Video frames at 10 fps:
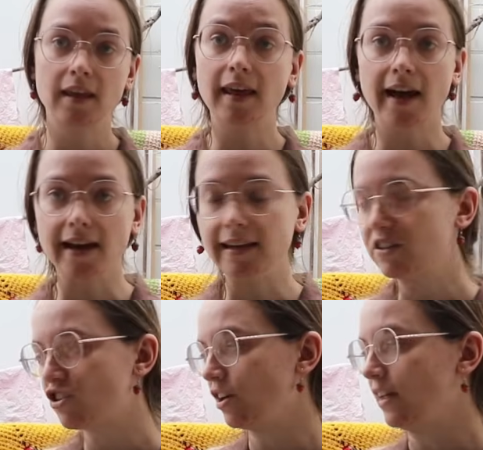Yeah, I
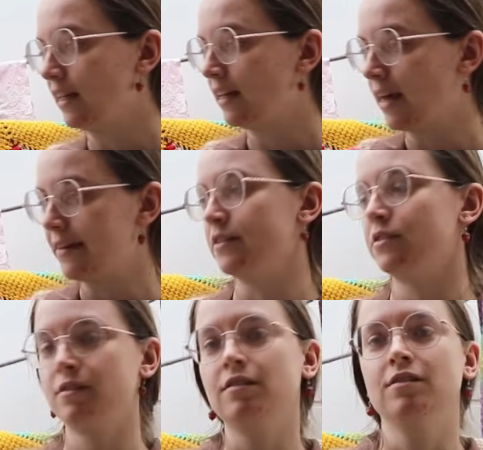literally cannot
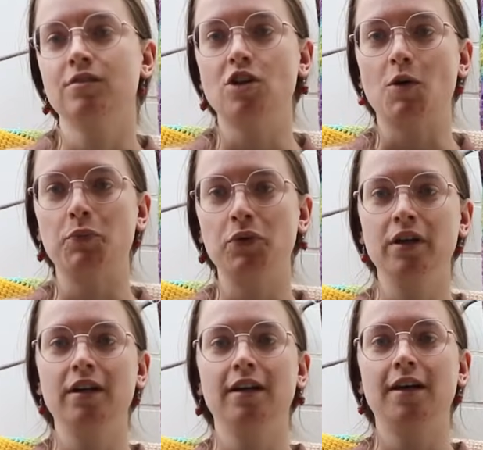stop
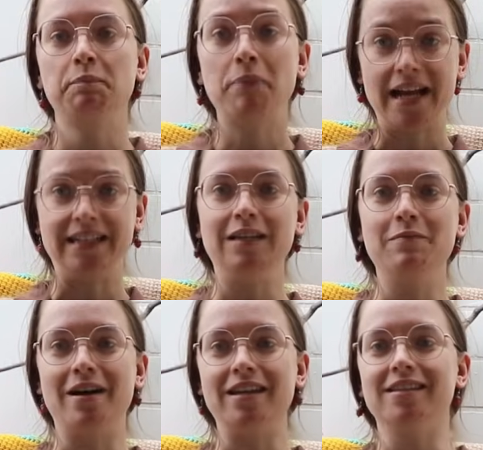
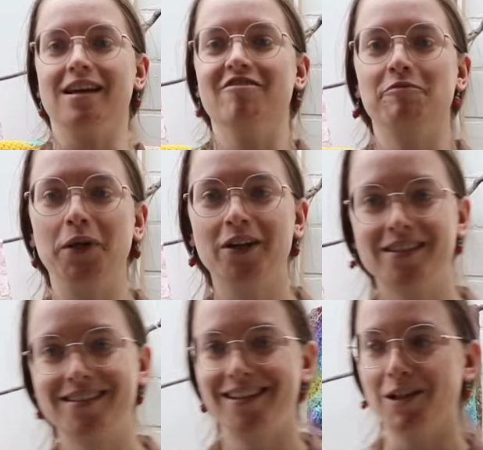petting myself
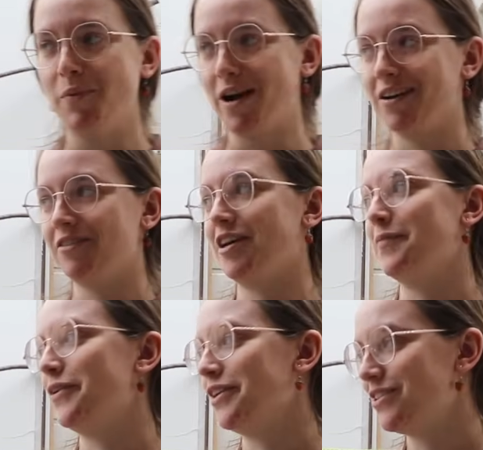because the alpaca
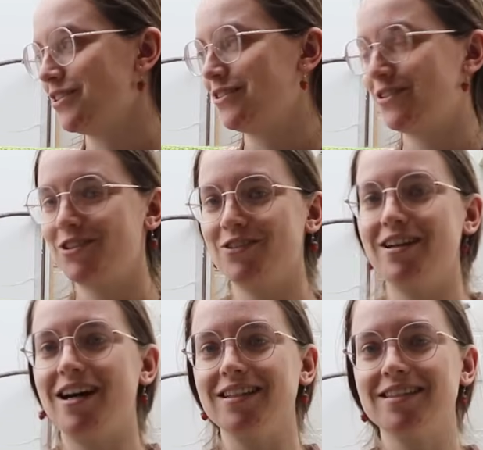fiber is so
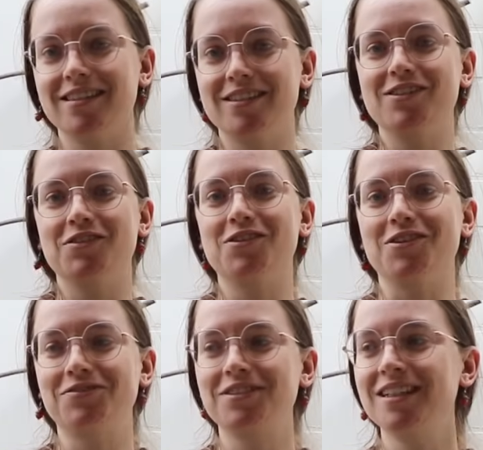nice and so
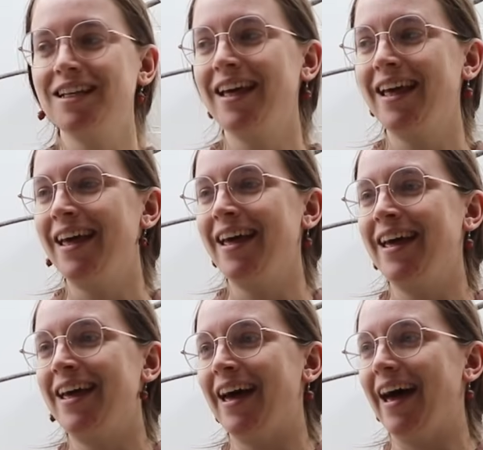soft.
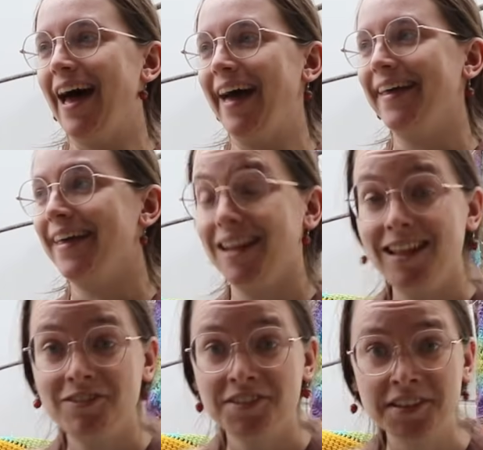It
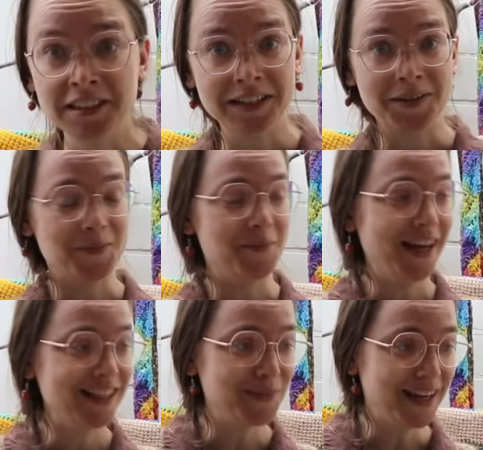even
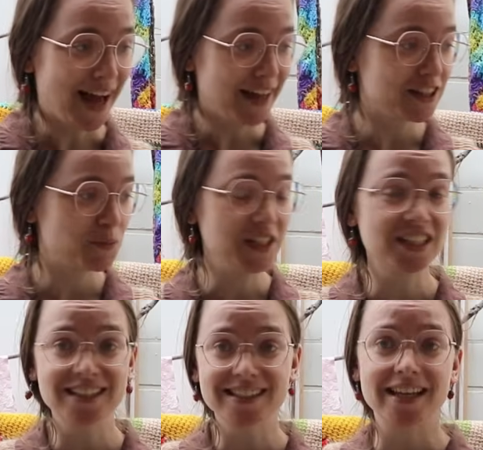makes me kind of
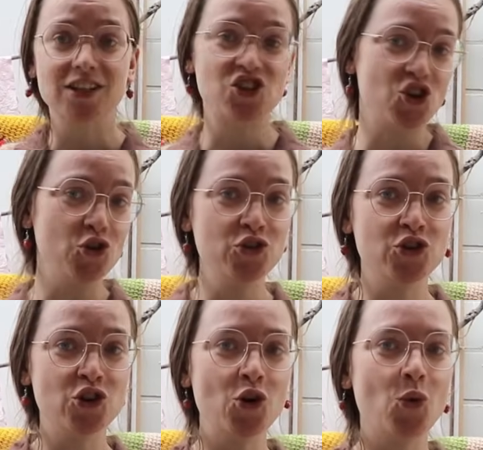speechless. I don't
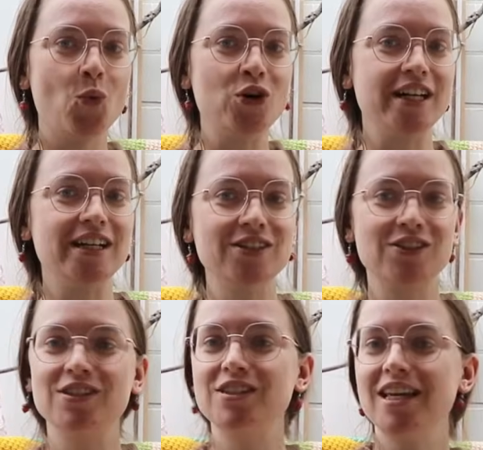know what
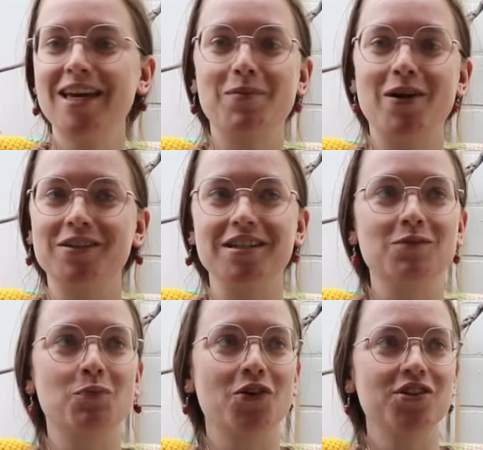else to say about
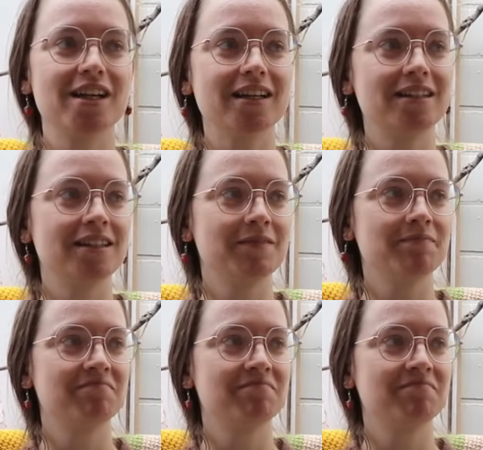this project.